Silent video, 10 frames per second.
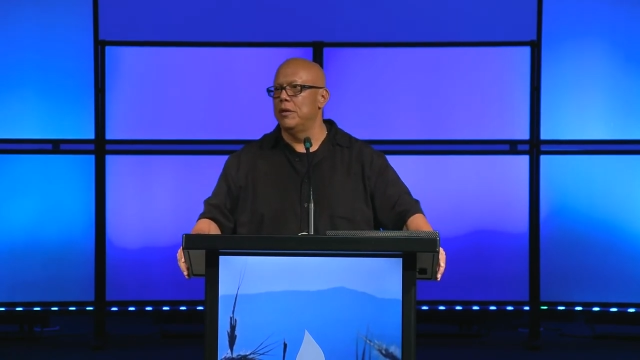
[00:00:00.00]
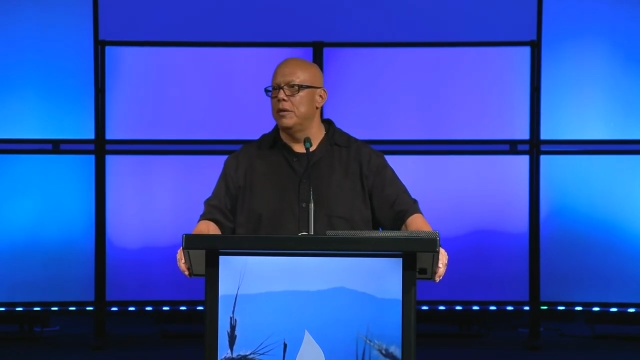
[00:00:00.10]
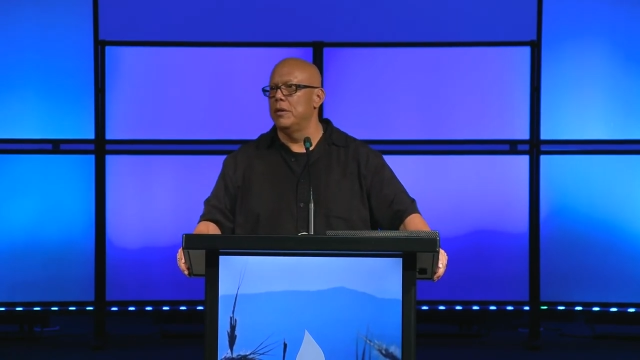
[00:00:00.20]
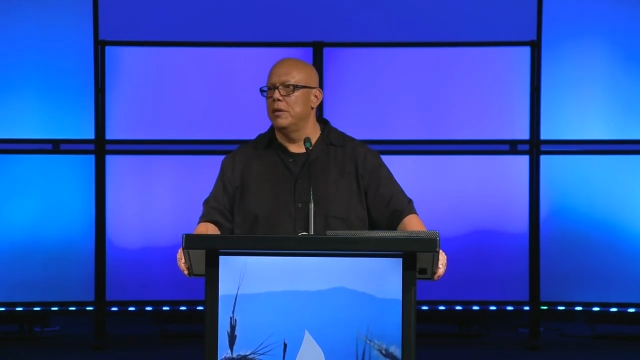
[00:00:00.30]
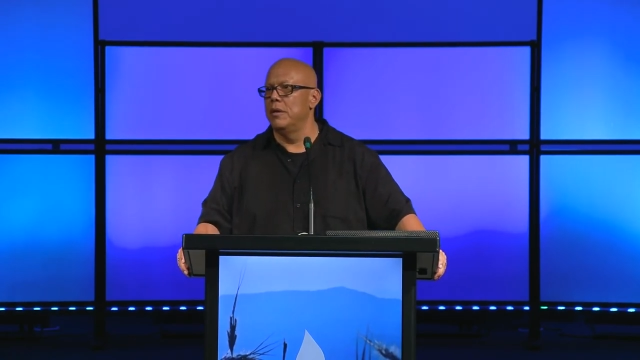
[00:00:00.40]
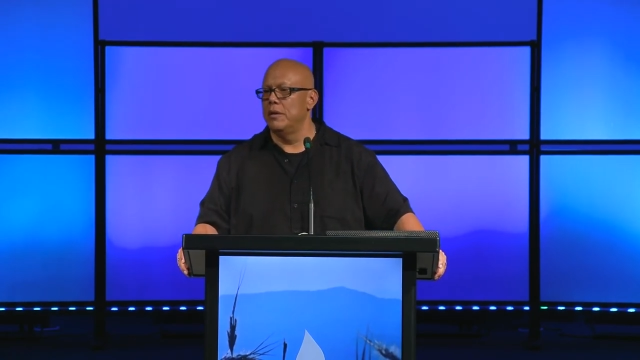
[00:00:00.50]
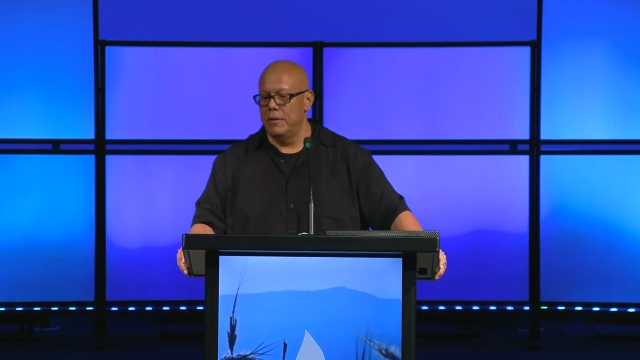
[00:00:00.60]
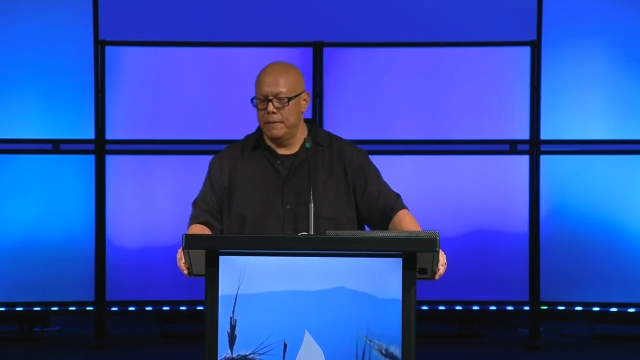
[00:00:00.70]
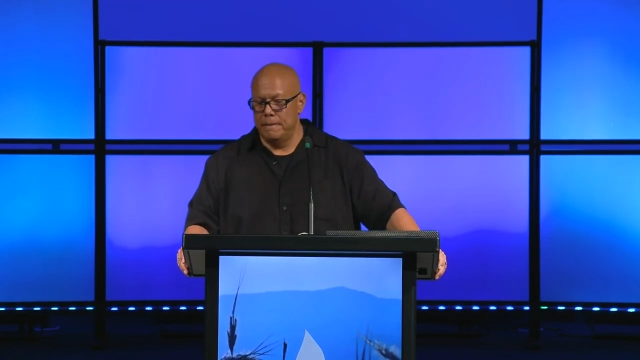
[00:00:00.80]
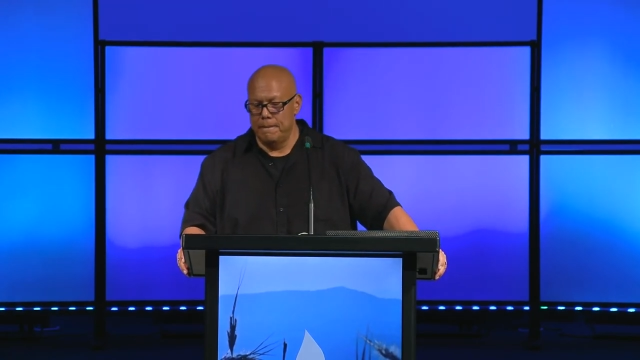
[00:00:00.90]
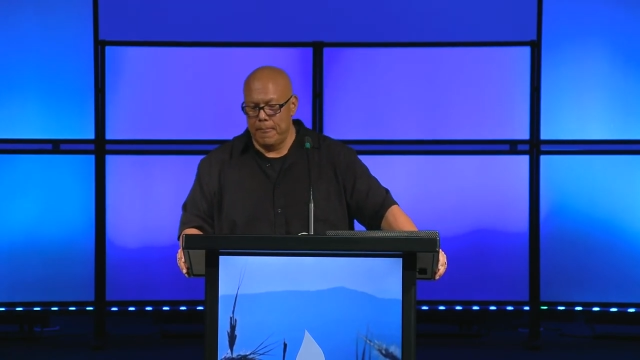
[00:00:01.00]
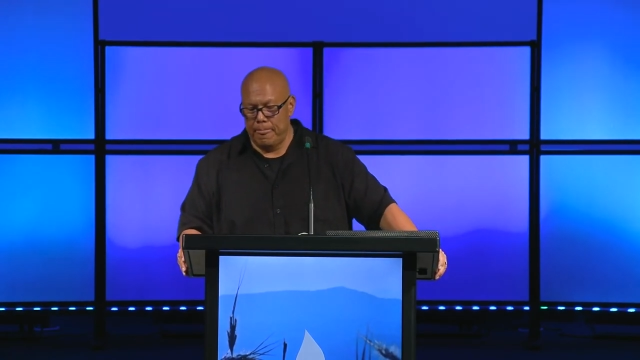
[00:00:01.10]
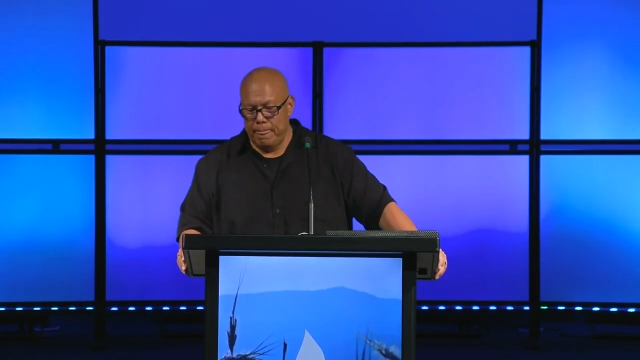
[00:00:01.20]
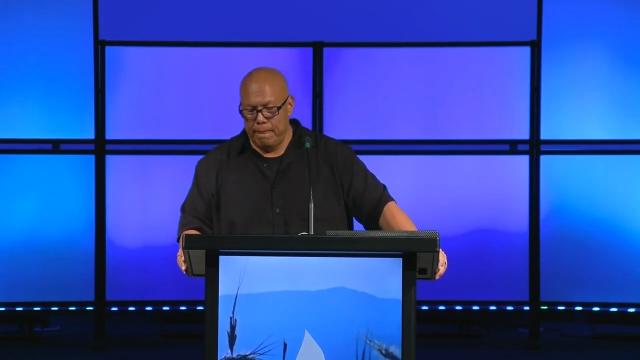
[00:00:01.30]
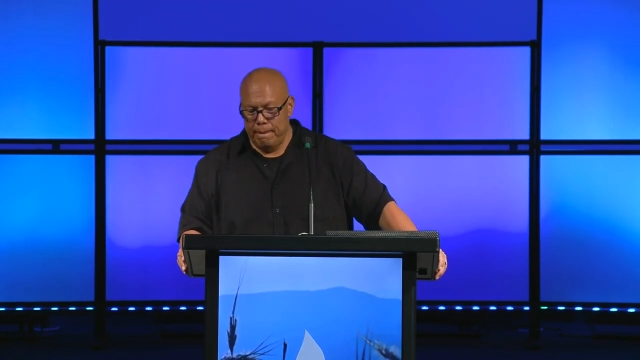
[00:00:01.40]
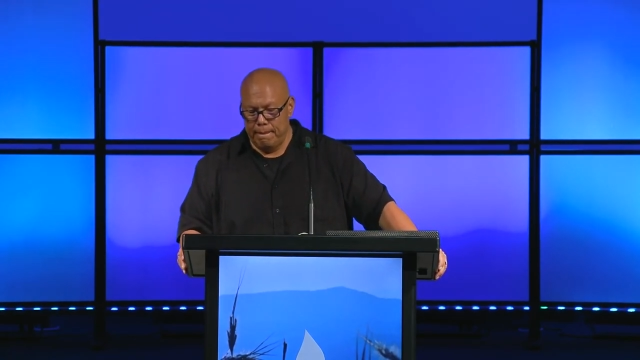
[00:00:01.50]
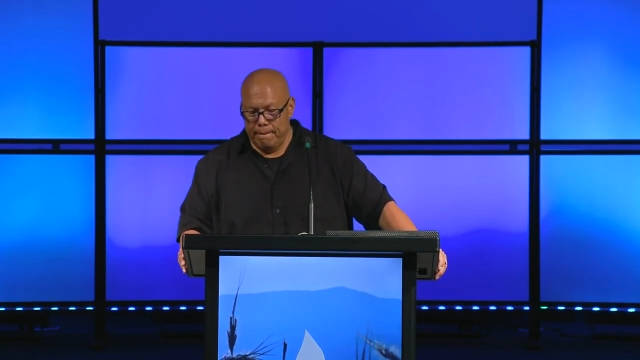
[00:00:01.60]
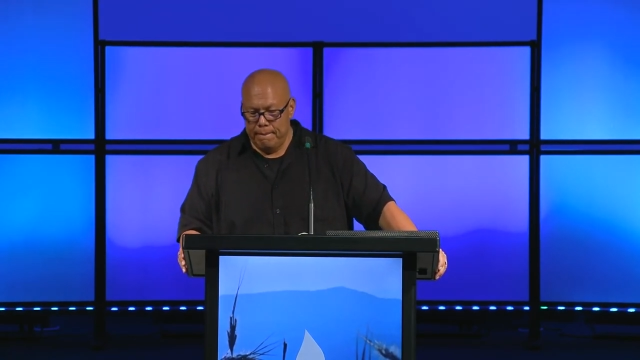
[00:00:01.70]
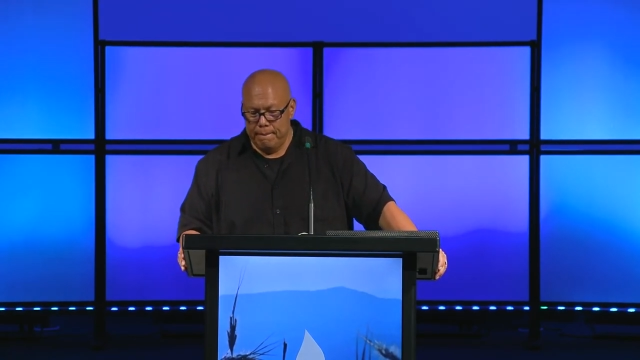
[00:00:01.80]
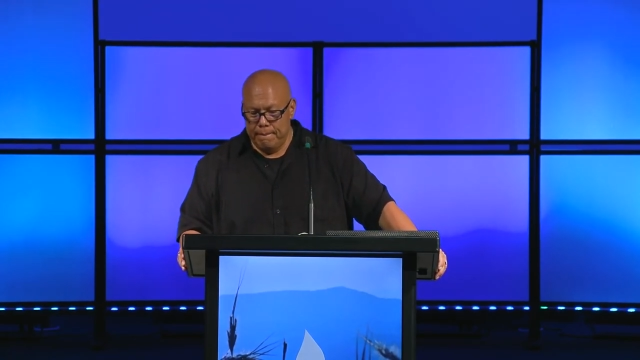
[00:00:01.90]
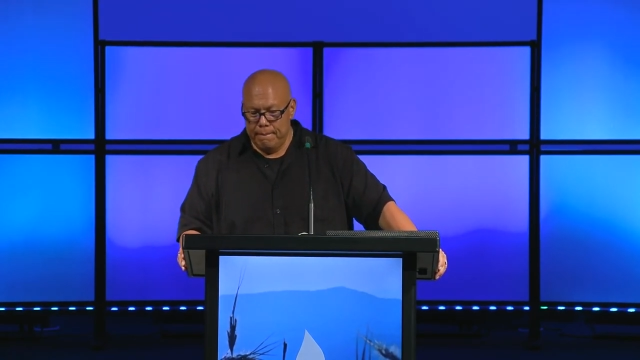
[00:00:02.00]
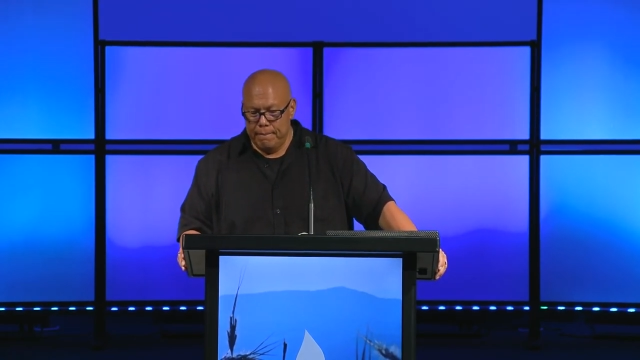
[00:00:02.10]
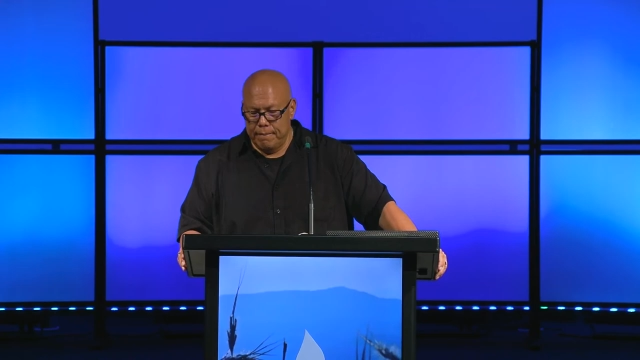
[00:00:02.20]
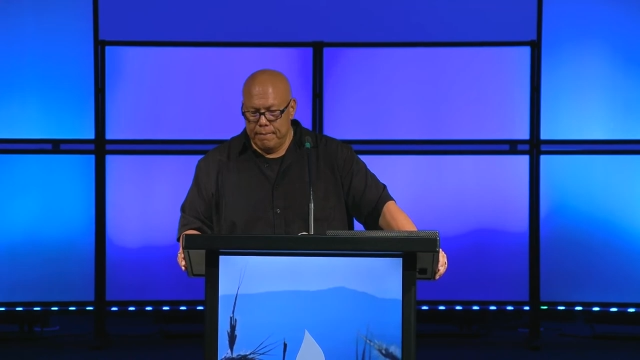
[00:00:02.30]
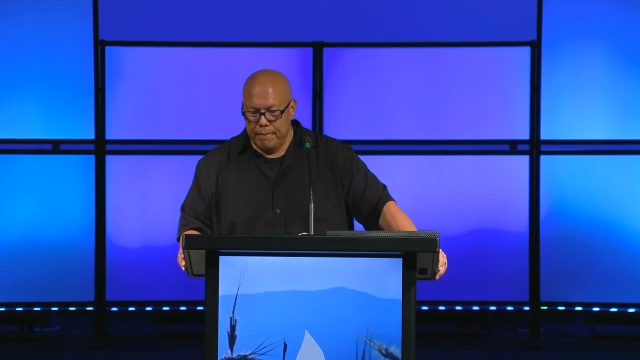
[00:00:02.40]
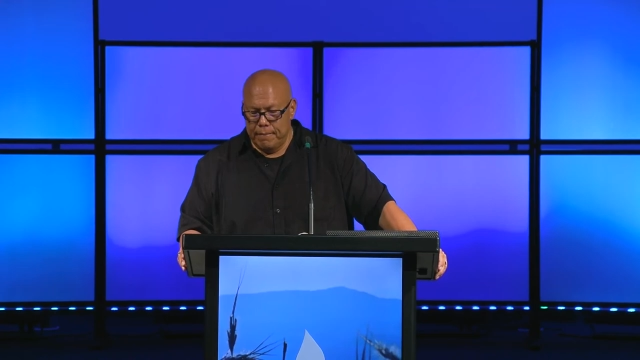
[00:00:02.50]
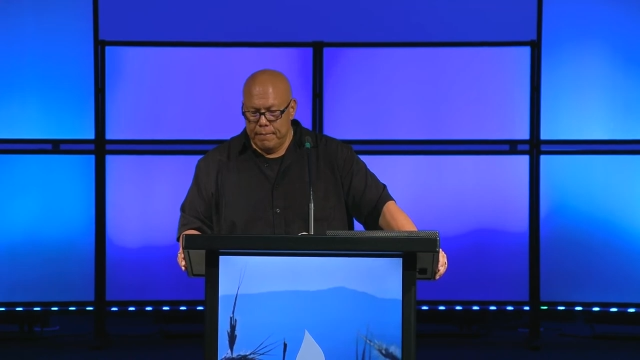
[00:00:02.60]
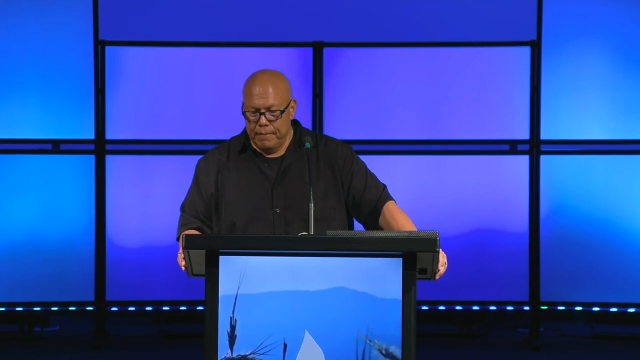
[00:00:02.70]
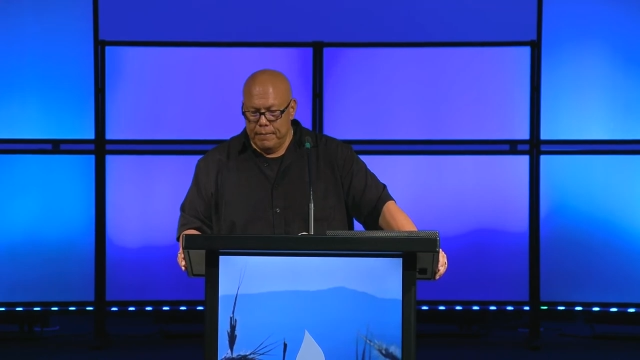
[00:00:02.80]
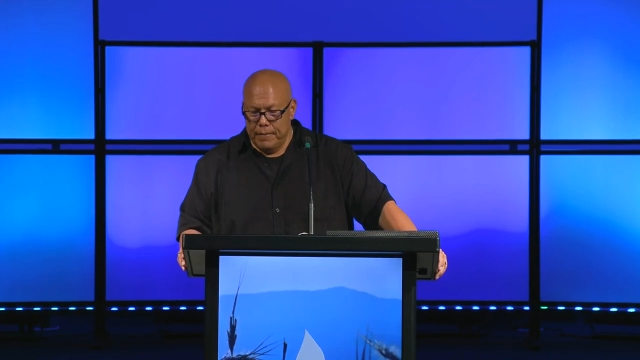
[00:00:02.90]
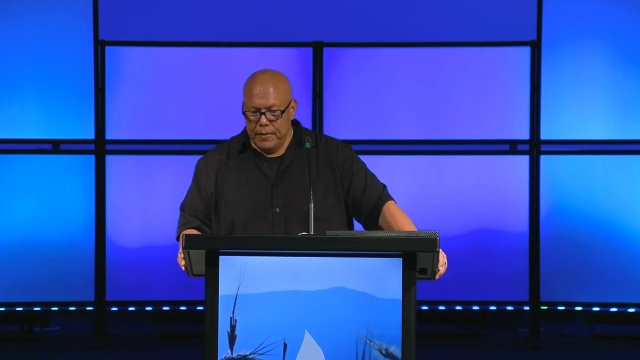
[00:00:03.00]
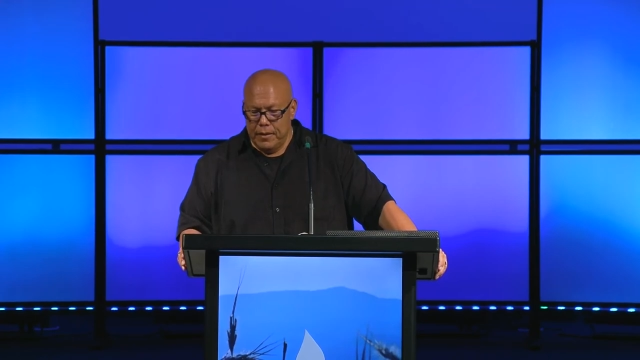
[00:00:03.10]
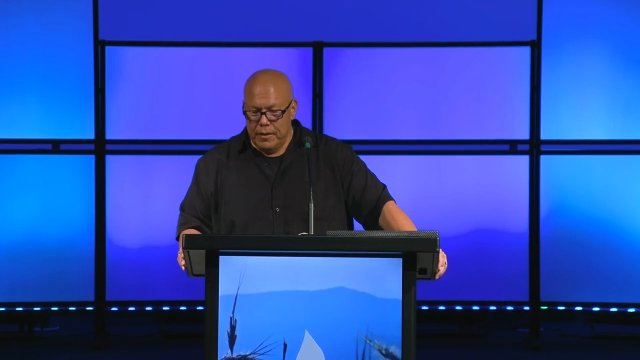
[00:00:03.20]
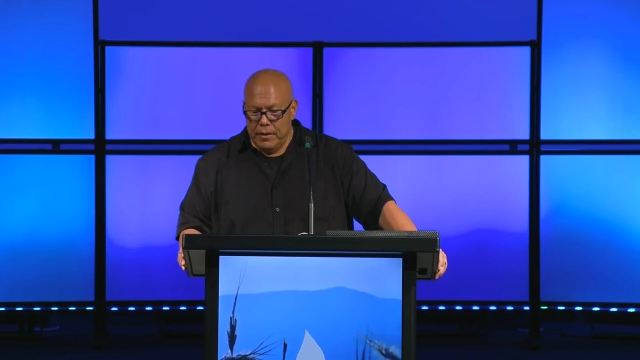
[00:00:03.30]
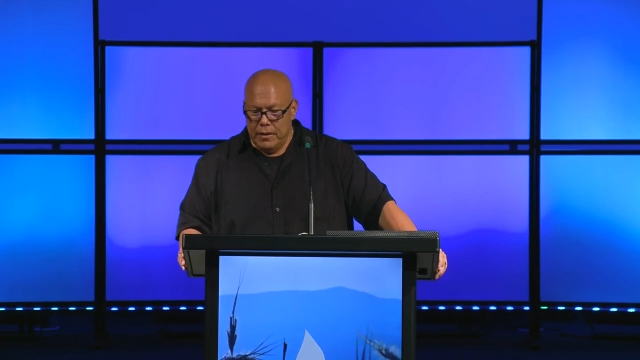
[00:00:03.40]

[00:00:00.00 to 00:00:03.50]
Nothing is said.